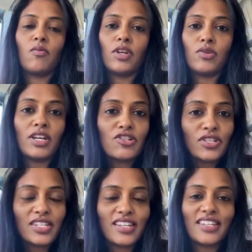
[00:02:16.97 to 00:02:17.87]
what your
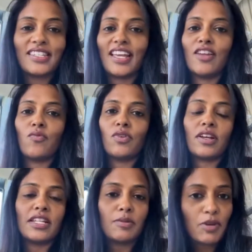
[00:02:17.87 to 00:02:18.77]
interest is and
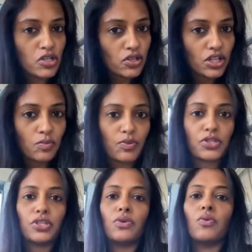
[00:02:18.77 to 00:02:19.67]
what kind of specialty you
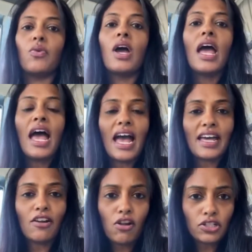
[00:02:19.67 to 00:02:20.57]
pursue
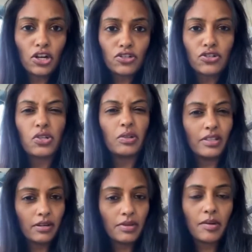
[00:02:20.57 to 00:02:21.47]
and all doctors know
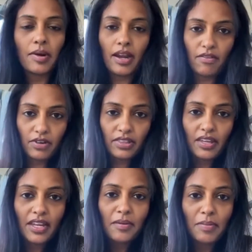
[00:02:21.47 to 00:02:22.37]
a little bit about
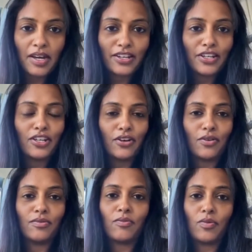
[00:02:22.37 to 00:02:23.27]
everything but you
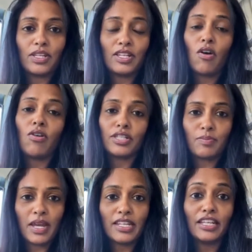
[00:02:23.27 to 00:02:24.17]
know we all
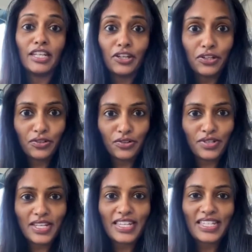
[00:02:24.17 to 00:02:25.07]
spend
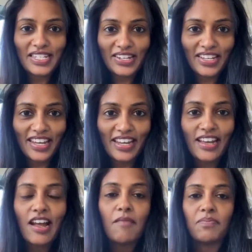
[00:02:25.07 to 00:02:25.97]
years
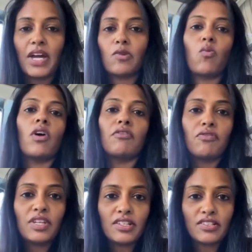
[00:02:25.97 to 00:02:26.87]
studying that one
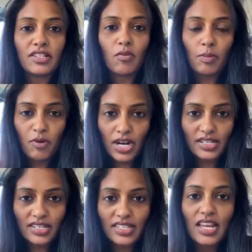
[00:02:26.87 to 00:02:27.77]
field that we
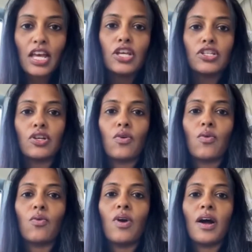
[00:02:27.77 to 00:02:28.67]
practice
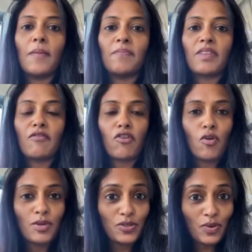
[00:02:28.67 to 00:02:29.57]
so um,
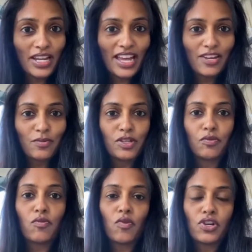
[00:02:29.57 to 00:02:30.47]
for obgyn we
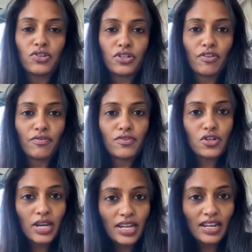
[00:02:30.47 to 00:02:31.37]
do four years of
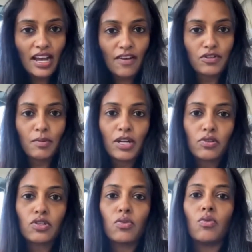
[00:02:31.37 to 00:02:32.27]
training after
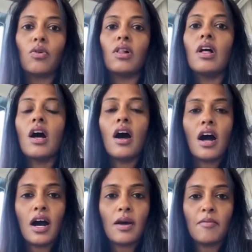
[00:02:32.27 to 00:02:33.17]
medical school
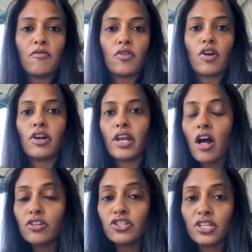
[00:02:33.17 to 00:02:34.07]
um, for
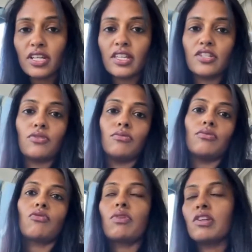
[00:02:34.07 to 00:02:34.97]
cardiology they
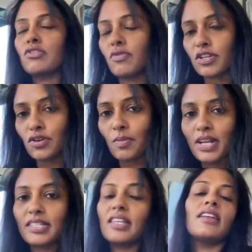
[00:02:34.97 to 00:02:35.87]
do three years of internal
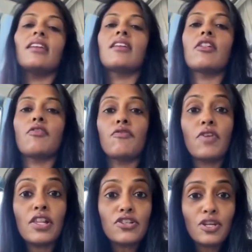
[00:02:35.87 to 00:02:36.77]
medicine and another
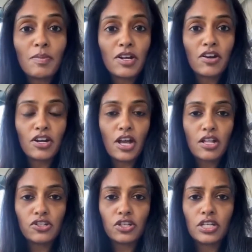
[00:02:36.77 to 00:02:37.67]
fellowship in
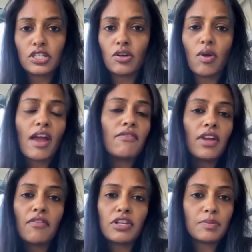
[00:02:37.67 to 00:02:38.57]
cardiology so
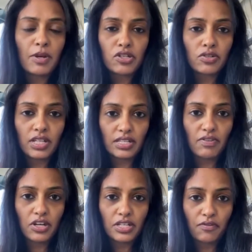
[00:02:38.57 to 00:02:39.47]
every every specialty
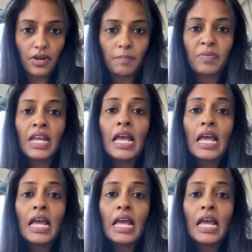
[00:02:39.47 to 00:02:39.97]
is very different